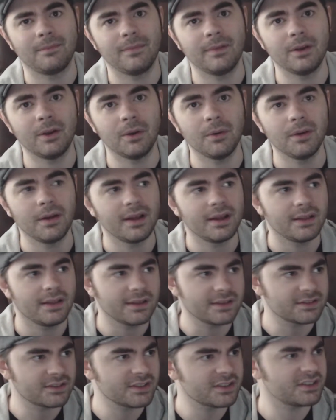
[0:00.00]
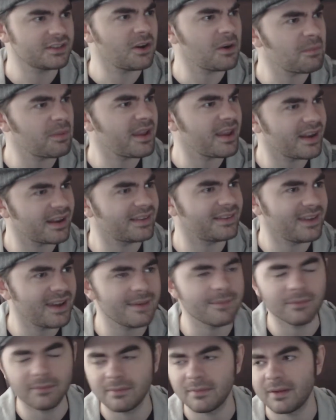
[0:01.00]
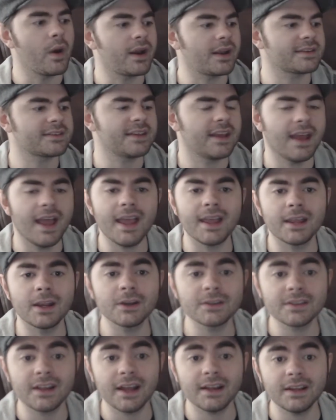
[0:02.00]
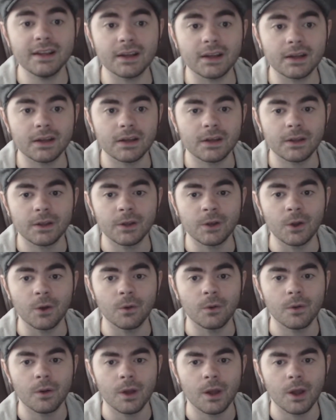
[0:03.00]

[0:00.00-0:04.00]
You know, let's just start being a team. Why not say, hey, here's an idea. You know,